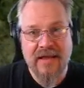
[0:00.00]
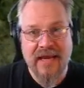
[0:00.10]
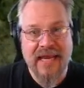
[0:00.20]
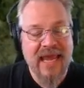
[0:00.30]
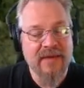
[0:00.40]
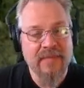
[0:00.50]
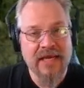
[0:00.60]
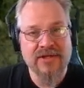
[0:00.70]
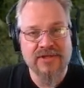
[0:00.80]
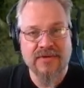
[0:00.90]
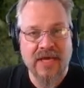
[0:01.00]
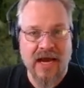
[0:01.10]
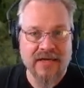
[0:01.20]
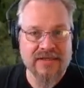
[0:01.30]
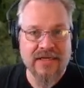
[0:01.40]
and came into the
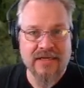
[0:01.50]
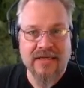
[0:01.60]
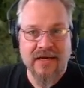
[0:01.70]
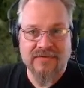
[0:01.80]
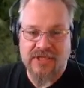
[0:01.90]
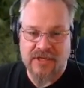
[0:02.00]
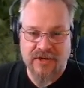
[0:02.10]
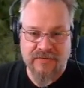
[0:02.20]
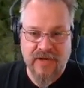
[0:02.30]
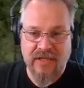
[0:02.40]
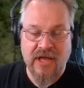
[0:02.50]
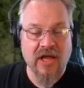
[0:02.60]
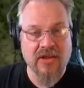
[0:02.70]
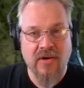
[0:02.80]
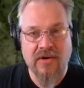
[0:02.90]
continent of Slindari
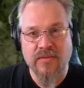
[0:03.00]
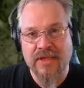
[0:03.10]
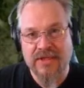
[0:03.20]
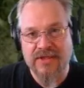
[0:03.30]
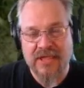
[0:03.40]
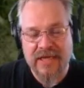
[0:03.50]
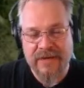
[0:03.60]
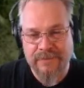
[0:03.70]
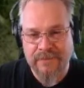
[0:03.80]
along with the Slin.